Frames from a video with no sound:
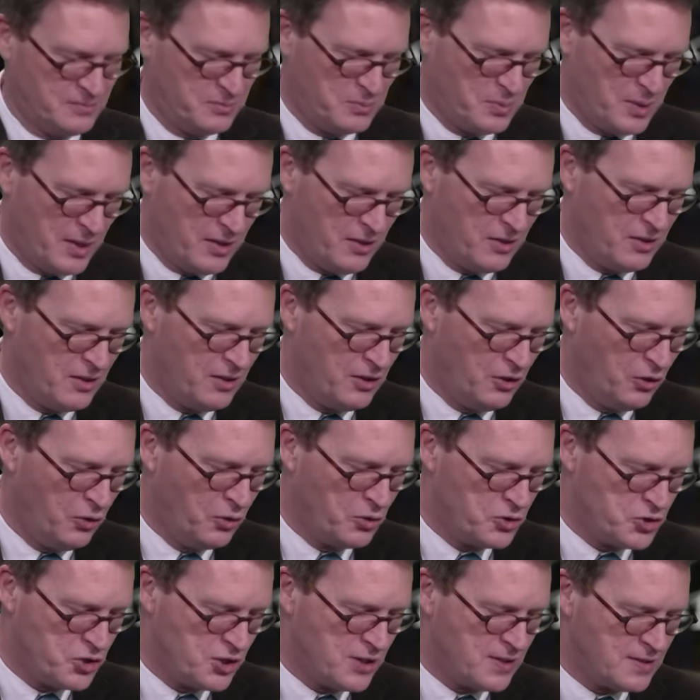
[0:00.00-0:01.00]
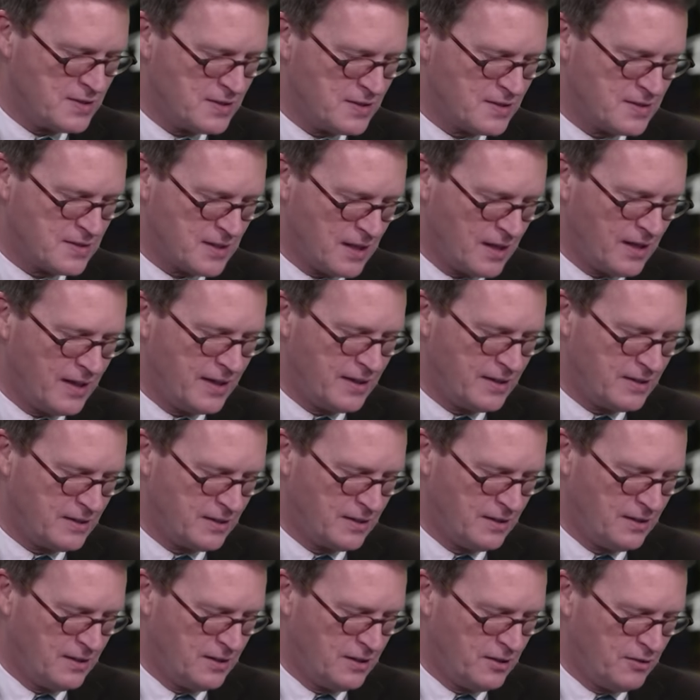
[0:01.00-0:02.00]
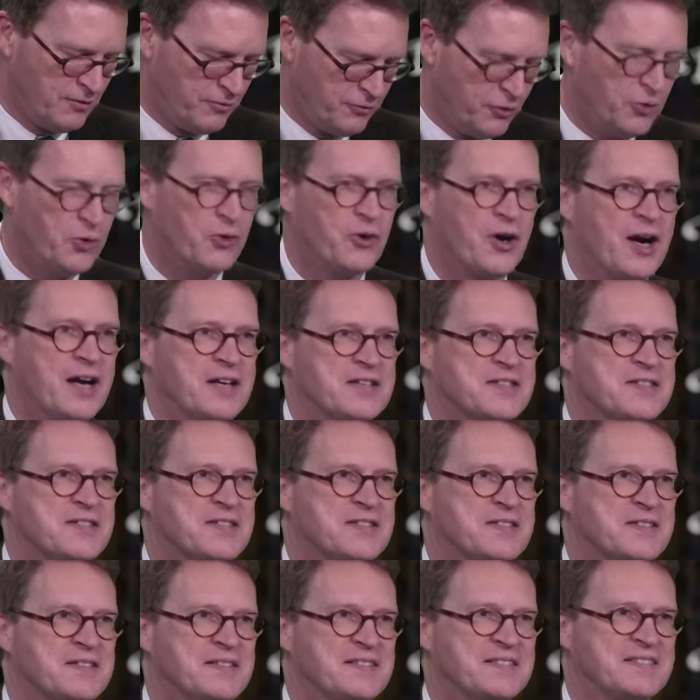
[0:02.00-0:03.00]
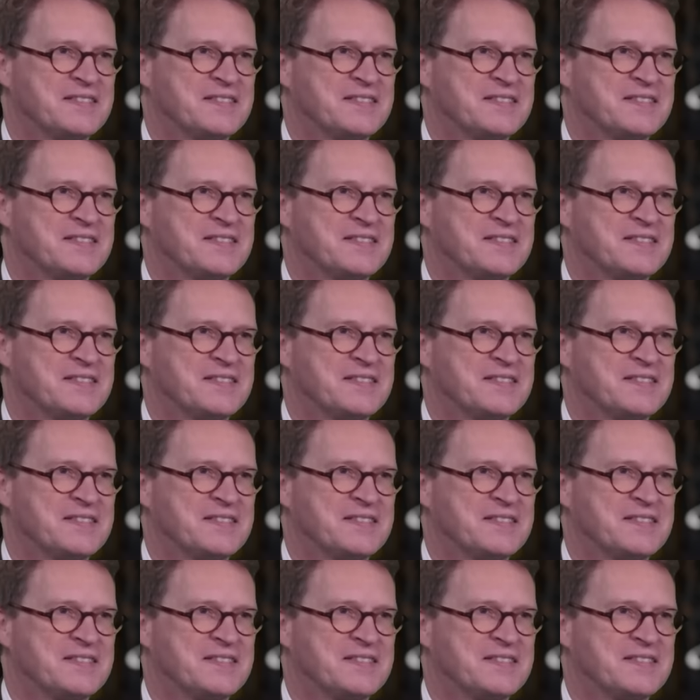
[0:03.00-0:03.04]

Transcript: when the Lord Jesus died for us